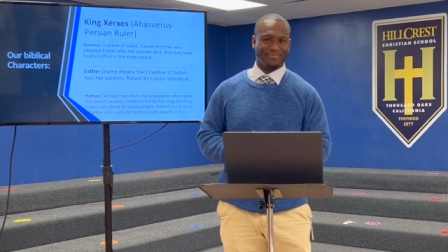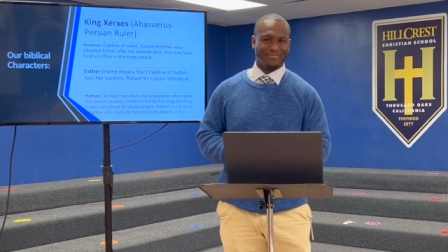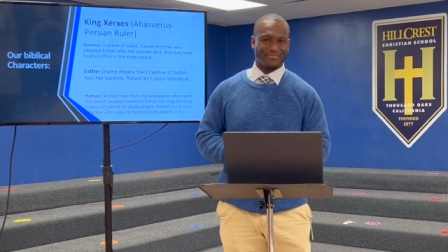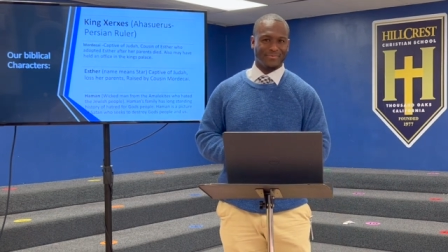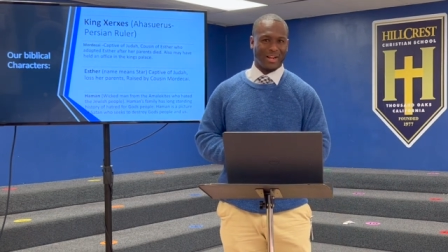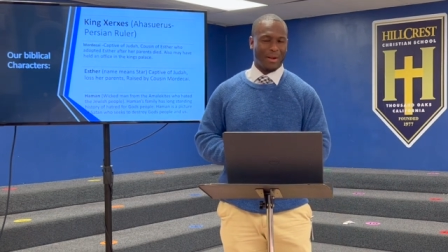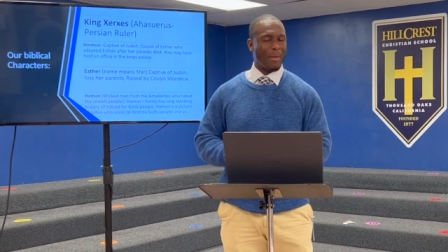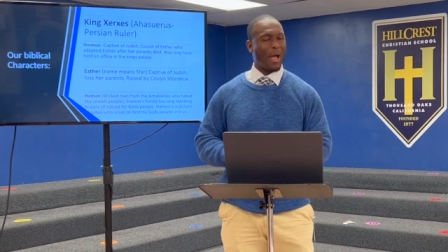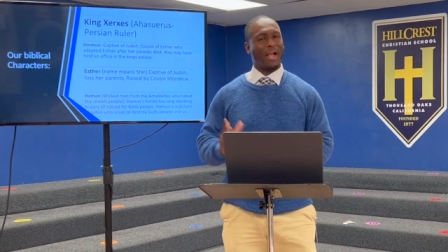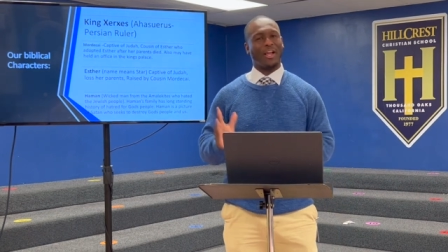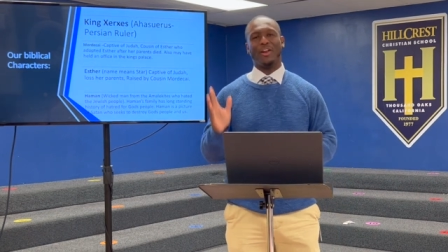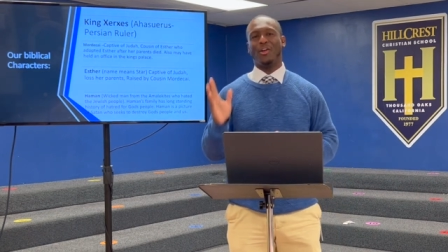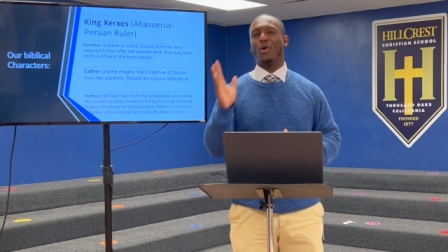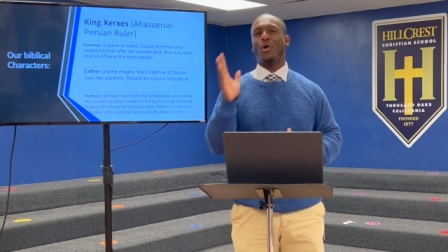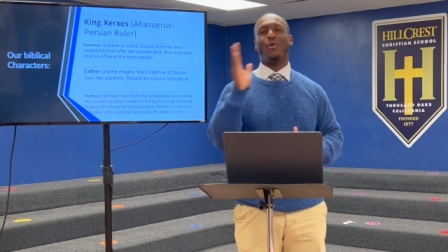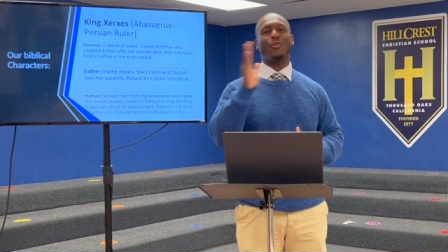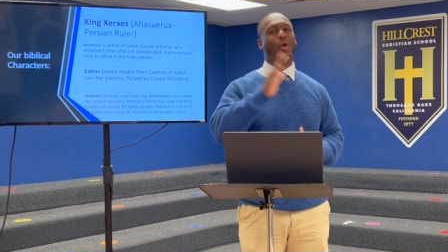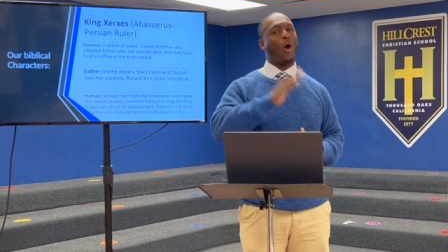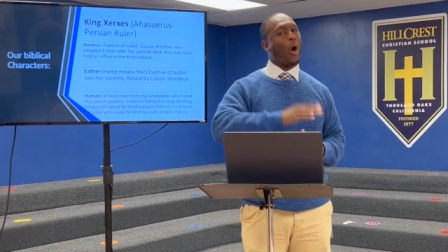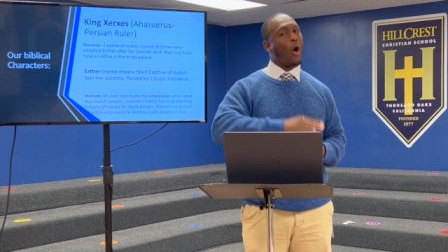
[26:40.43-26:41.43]
And I'm not going to go
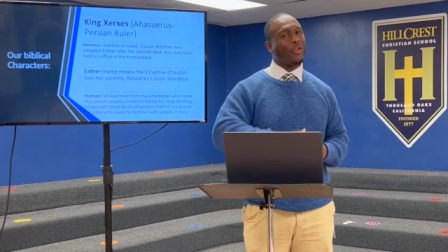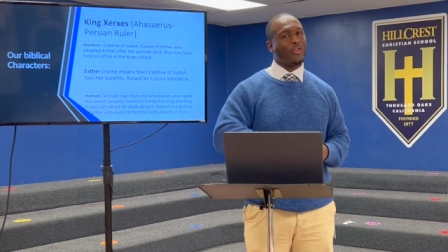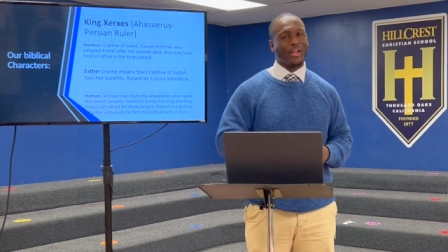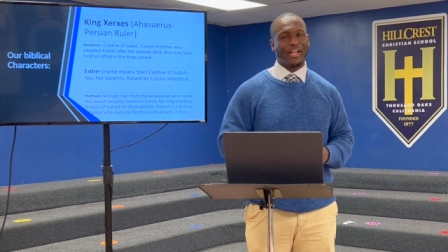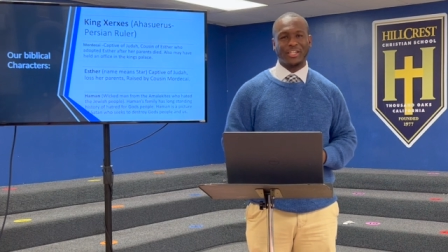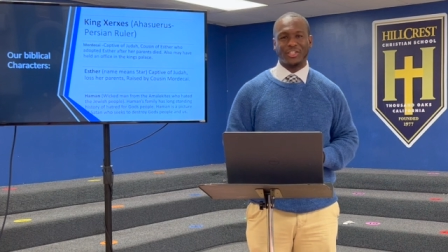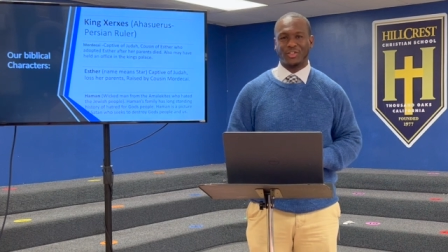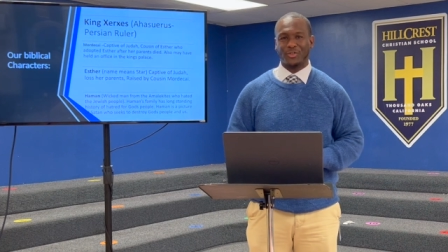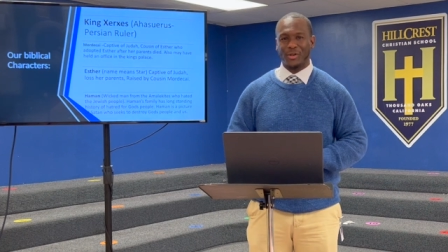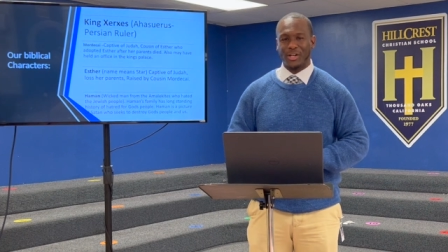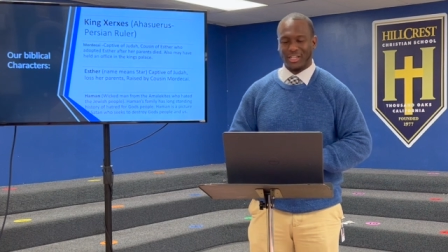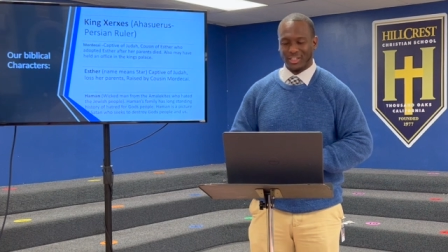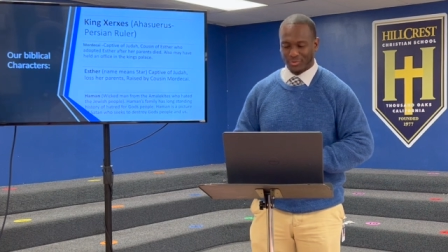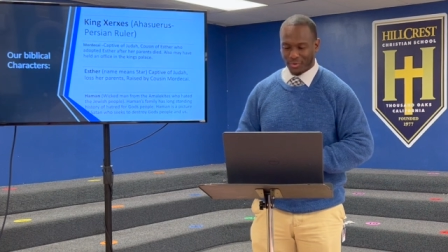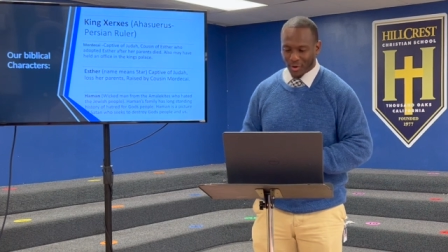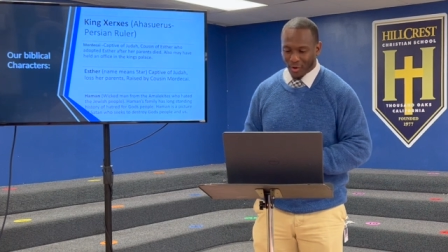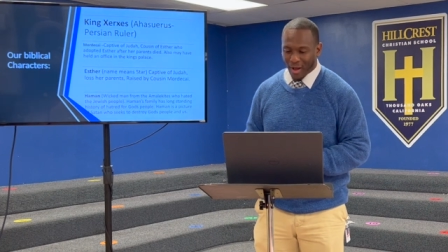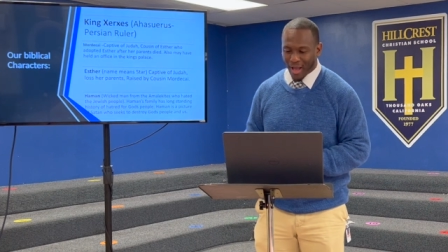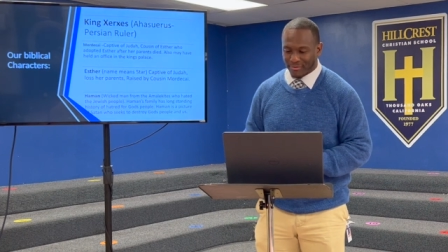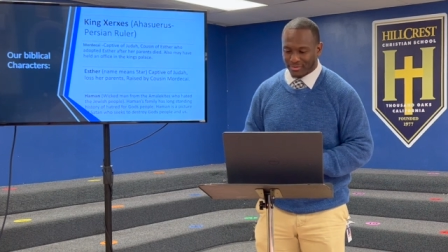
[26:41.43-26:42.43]
into all the history because we
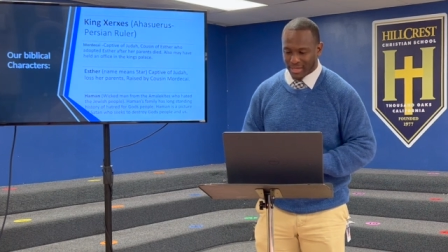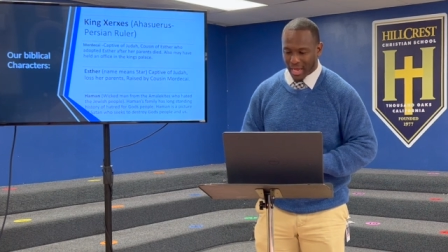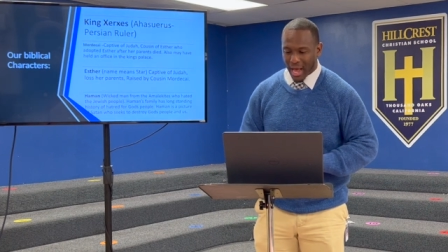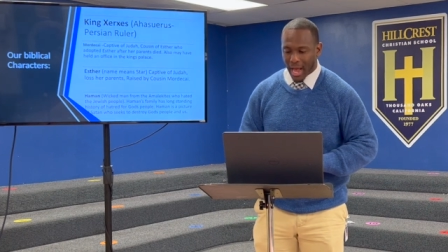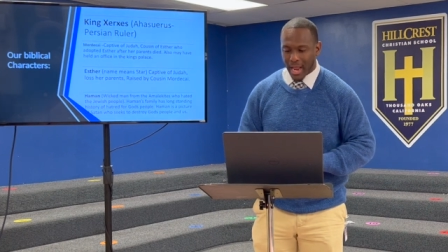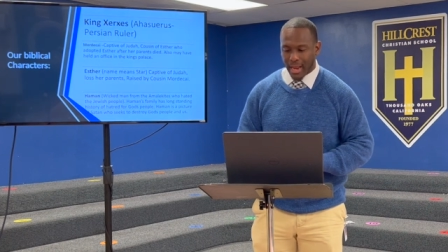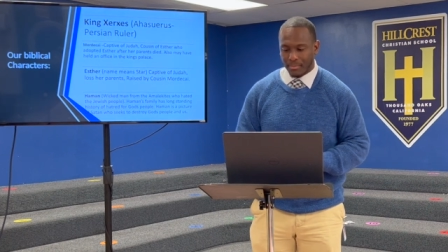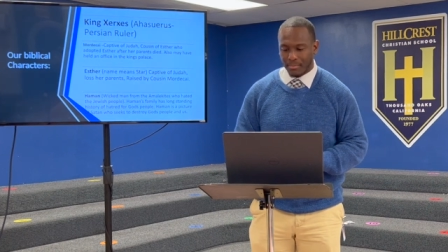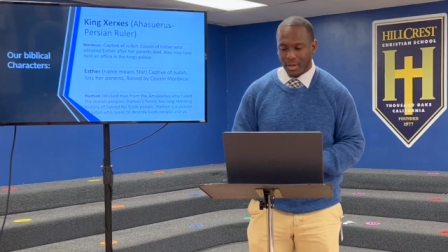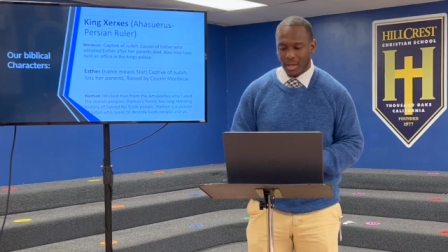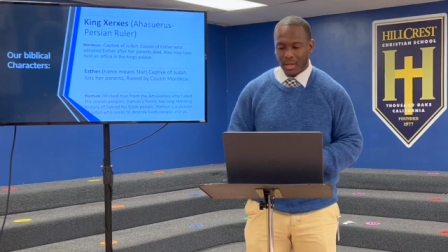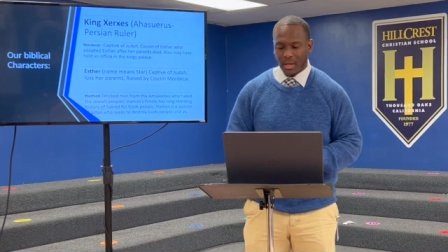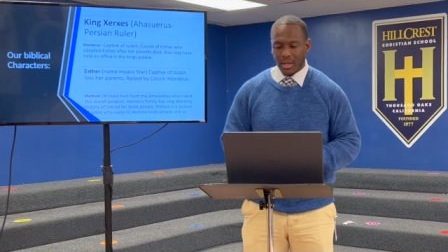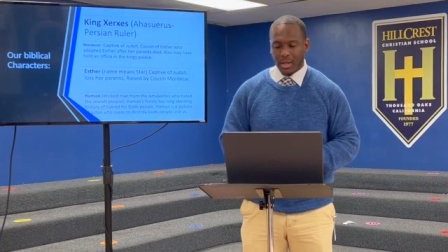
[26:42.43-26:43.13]
don't have time,